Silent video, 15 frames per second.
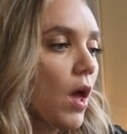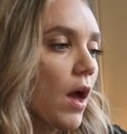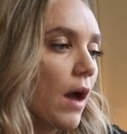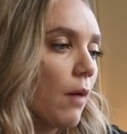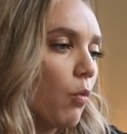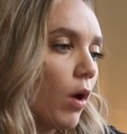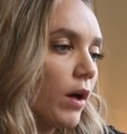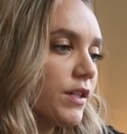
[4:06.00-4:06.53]

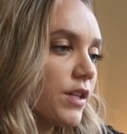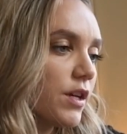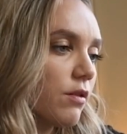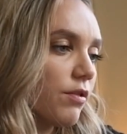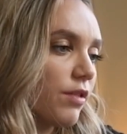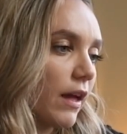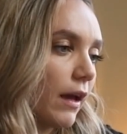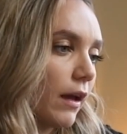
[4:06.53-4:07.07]
And why do you
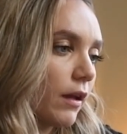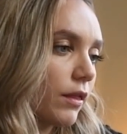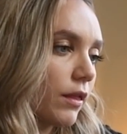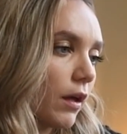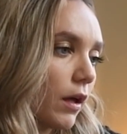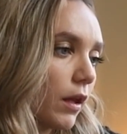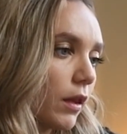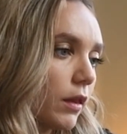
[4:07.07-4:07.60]
think
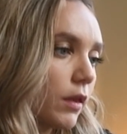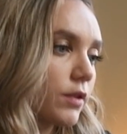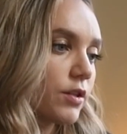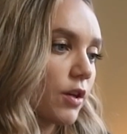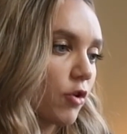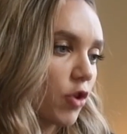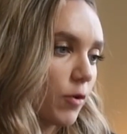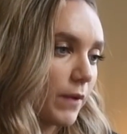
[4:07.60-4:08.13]
that the
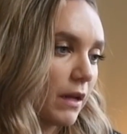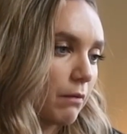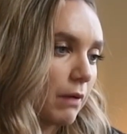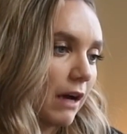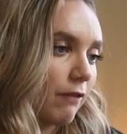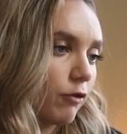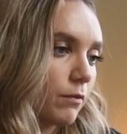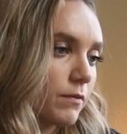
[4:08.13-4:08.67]
social media
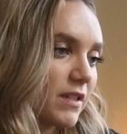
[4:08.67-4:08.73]
platforms,